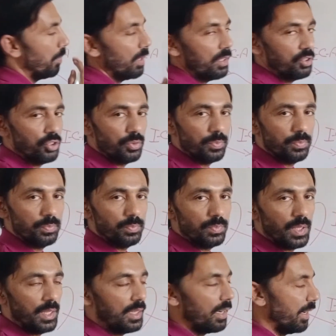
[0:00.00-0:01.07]
branch
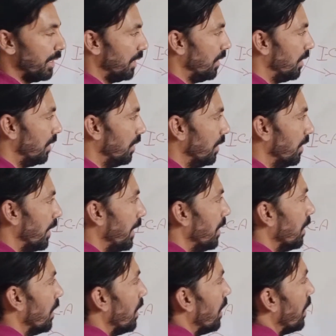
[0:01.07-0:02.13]
in the retina,
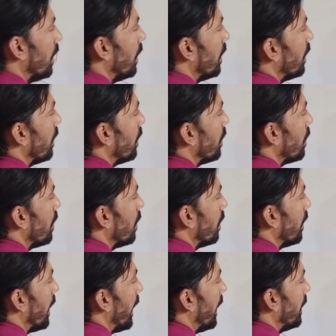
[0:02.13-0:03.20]
right?
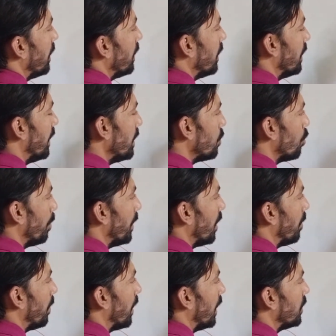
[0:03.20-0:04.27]
And this
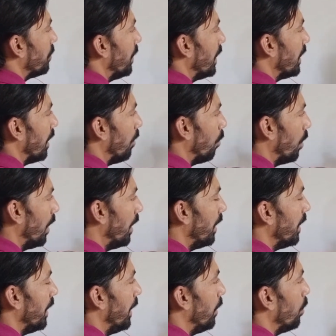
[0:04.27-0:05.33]
superior branch will
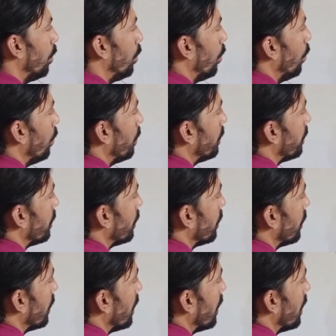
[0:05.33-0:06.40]
convert into two,
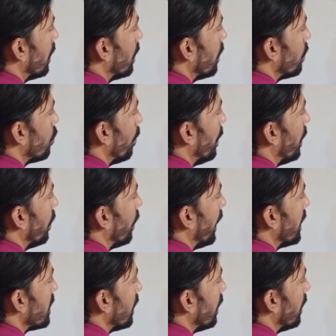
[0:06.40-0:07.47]
superior
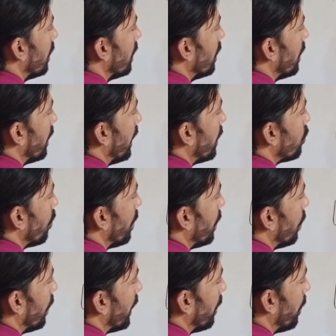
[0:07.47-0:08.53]
nasal and
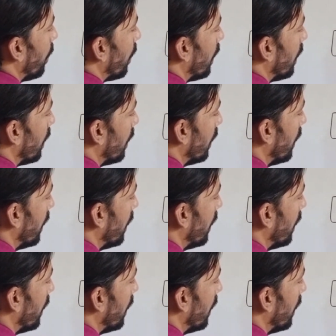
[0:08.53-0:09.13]
superior temporal,